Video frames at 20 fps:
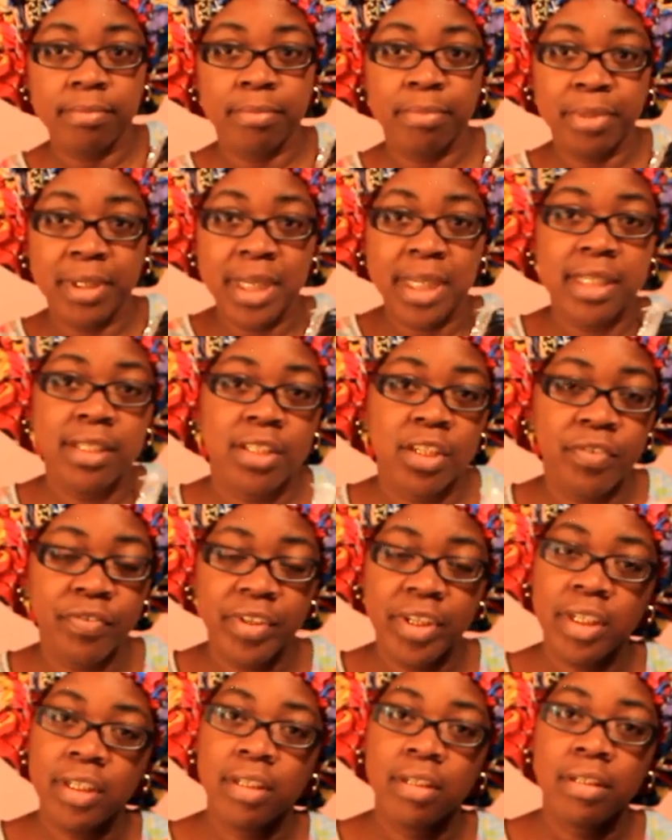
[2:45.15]
buttons over
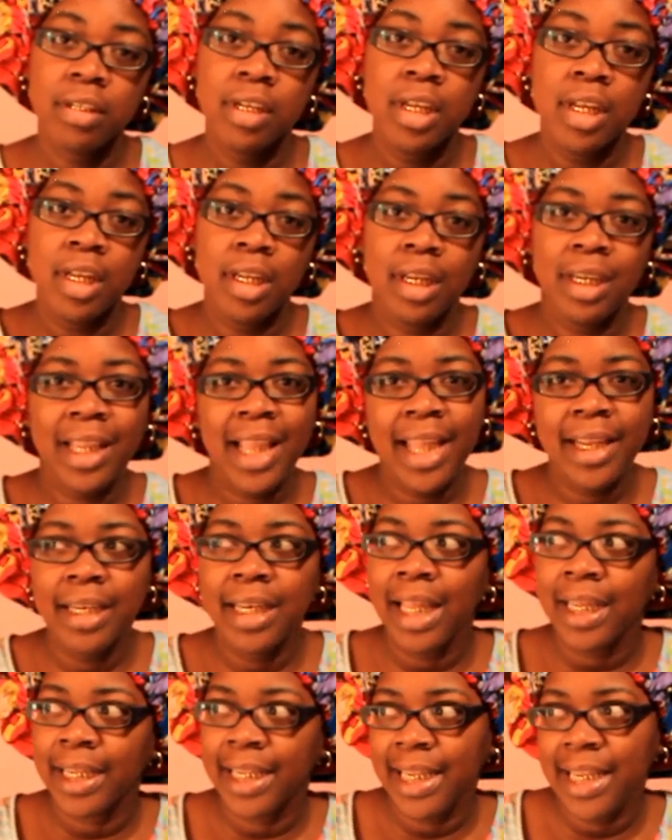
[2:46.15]
here. Kind of
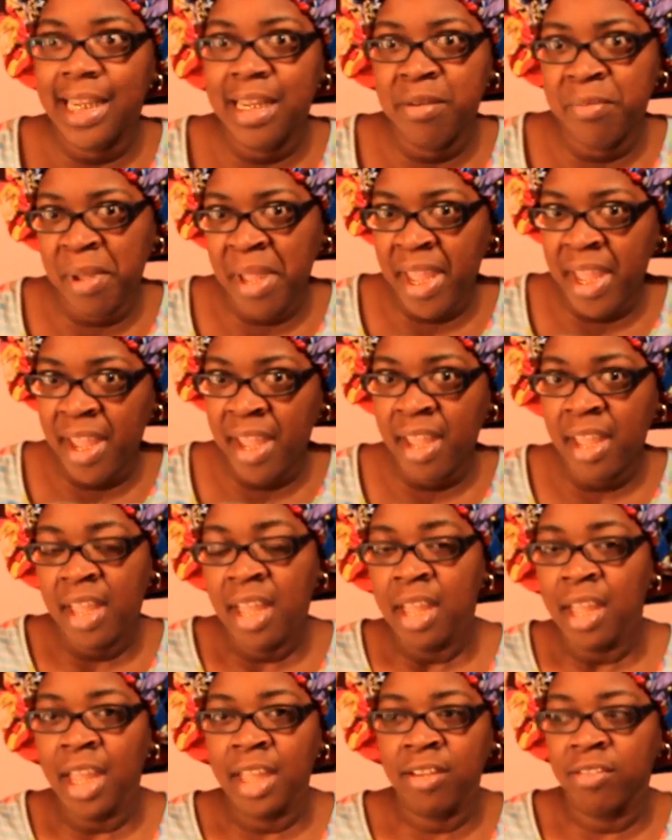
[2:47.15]
like a heating pad.
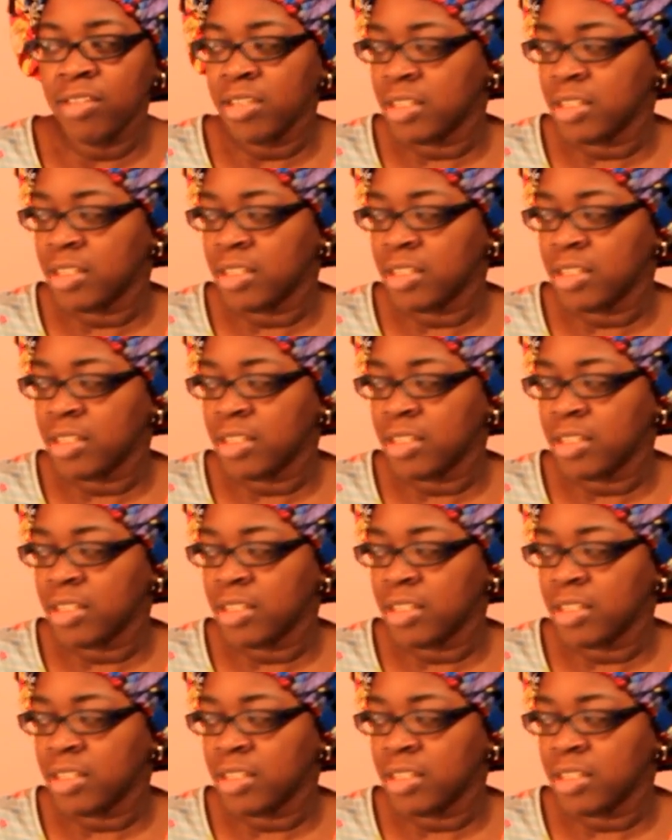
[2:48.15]
And you